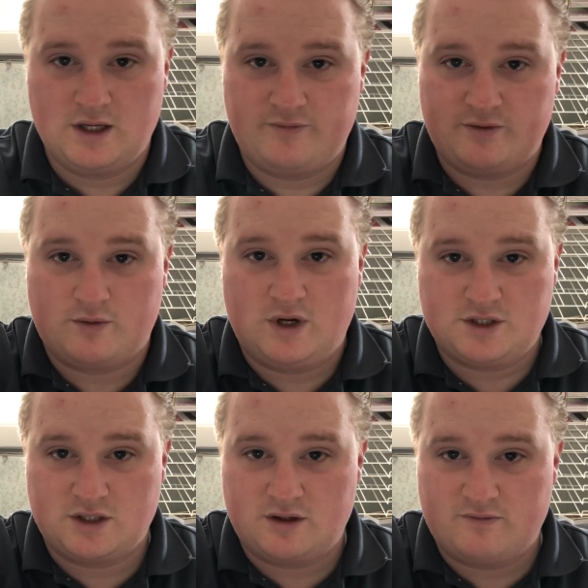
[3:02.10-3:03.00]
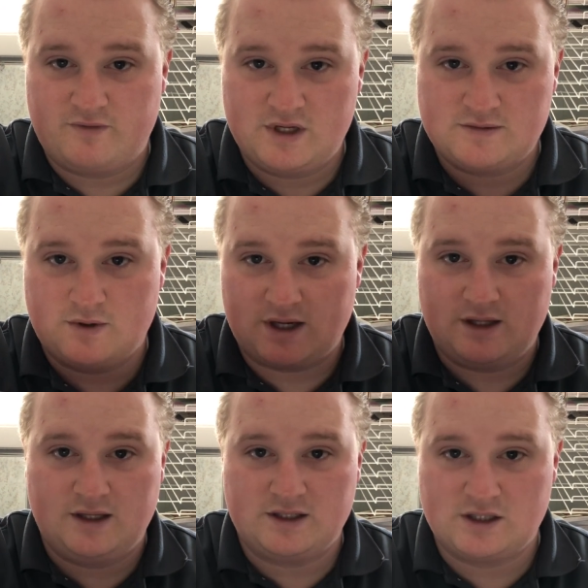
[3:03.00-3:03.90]
If you're watching it on Facebook,
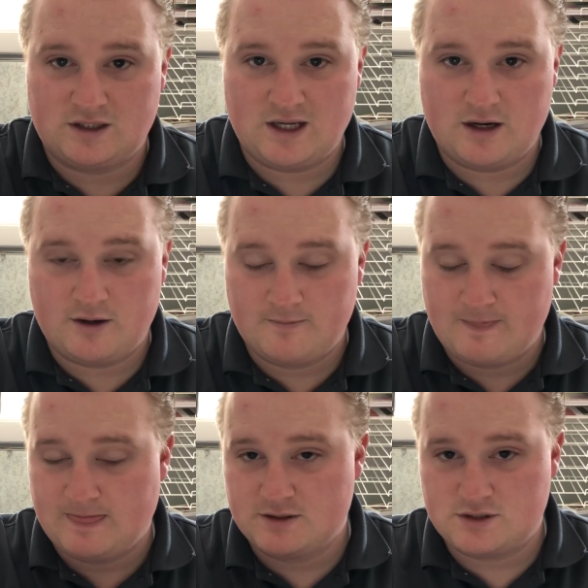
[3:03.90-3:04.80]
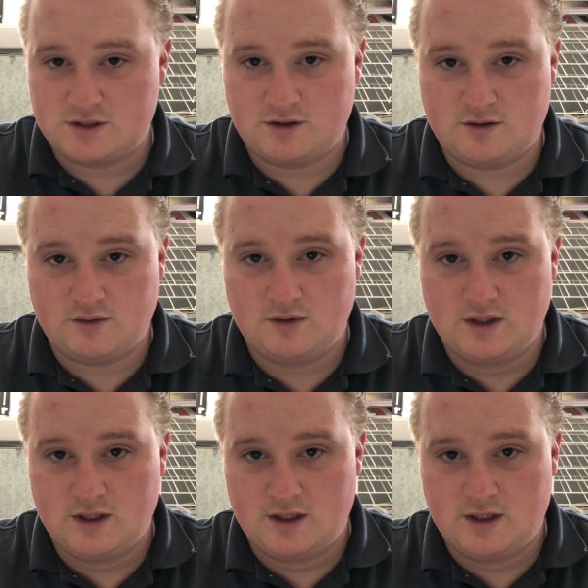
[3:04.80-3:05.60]
I linked it there. So